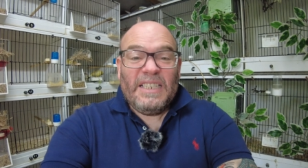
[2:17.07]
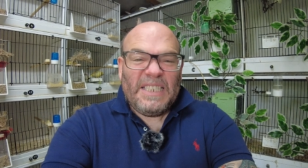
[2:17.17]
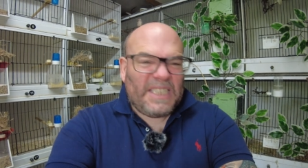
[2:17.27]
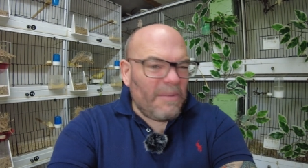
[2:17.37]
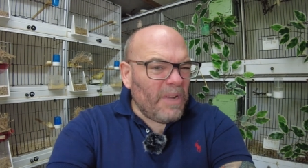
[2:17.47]

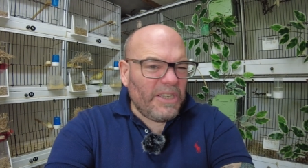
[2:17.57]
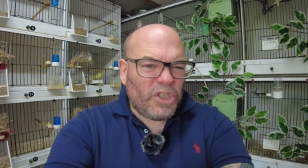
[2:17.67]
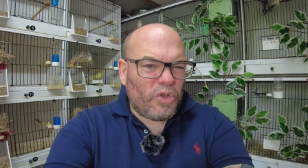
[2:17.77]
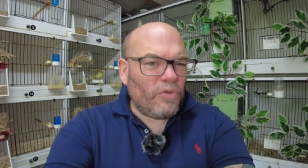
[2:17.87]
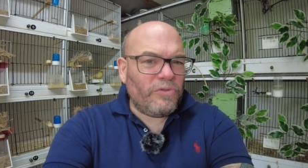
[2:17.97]
Similar
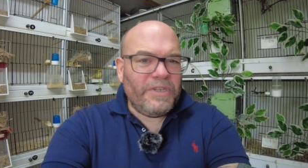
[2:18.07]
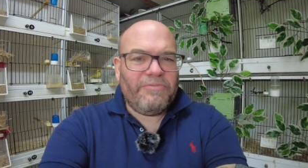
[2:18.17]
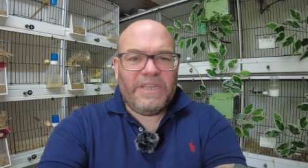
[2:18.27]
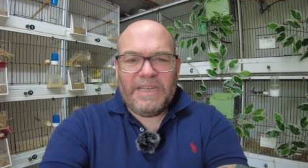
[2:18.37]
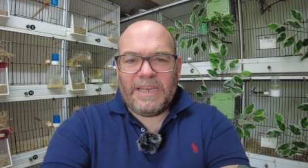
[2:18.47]

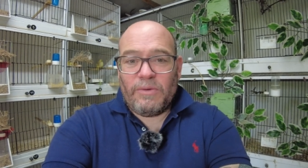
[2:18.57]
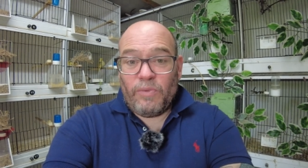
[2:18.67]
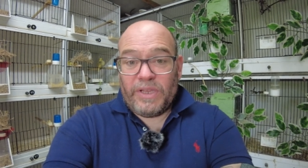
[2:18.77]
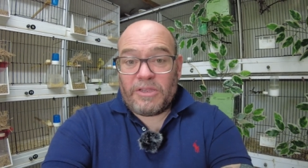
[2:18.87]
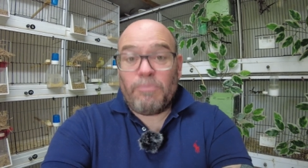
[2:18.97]
story really
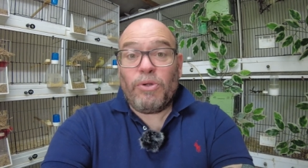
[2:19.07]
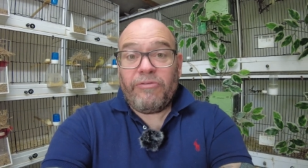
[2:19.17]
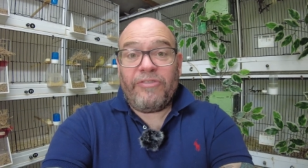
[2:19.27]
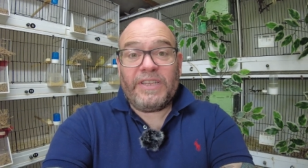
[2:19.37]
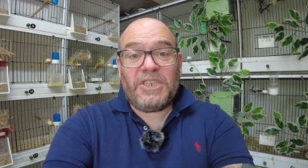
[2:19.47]
with the
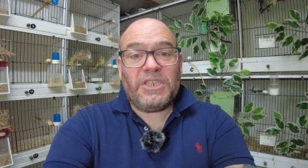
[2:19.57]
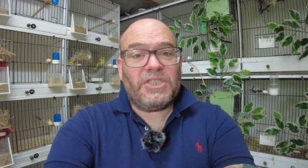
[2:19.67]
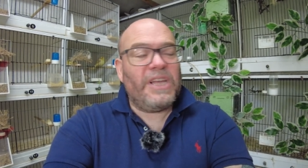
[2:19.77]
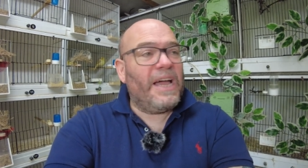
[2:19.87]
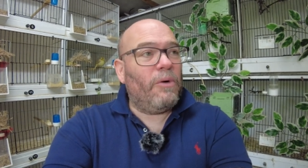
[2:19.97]

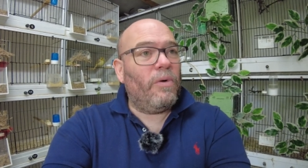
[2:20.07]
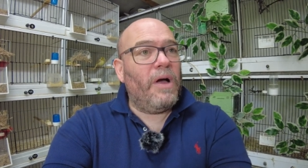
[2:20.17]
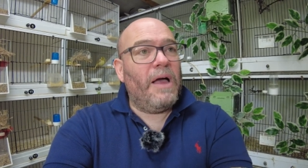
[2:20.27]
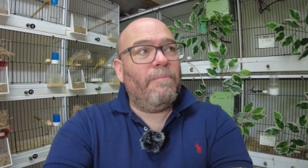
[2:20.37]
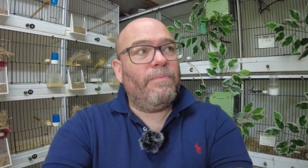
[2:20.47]
bullfinches now.
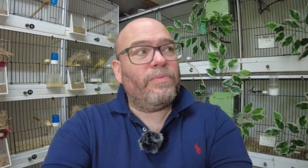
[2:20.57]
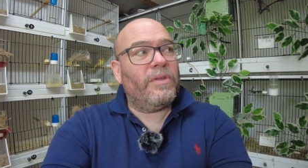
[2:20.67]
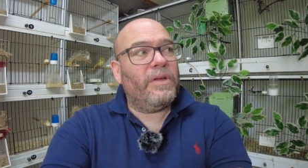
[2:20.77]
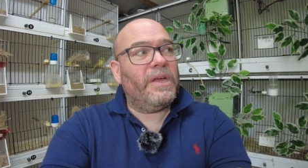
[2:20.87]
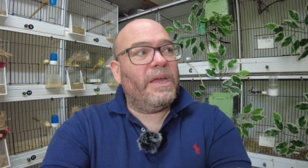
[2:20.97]

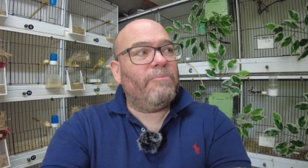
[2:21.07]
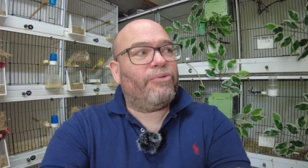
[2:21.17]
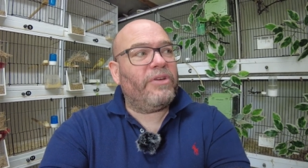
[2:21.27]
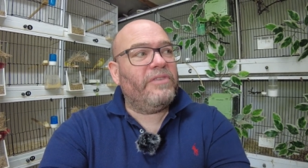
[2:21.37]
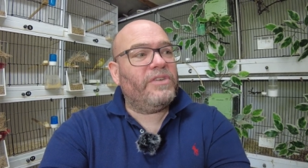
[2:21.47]
In
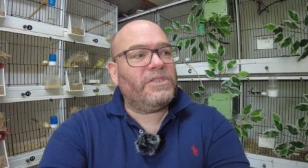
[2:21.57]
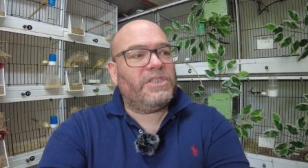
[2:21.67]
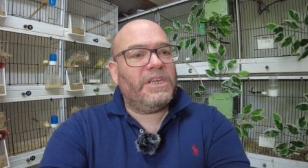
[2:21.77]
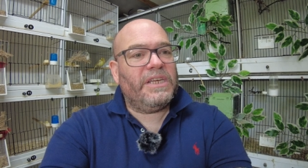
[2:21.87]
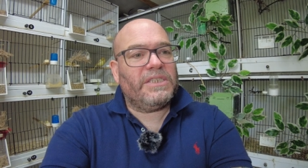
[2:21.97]

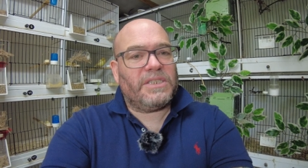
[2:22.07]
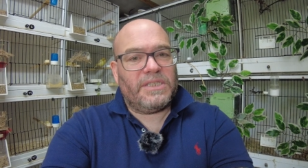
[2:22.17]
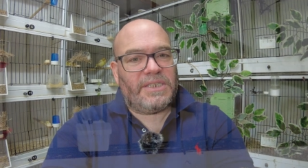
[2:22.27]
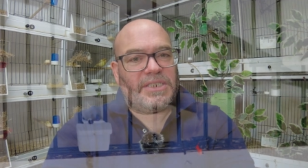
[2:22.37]
previous years at this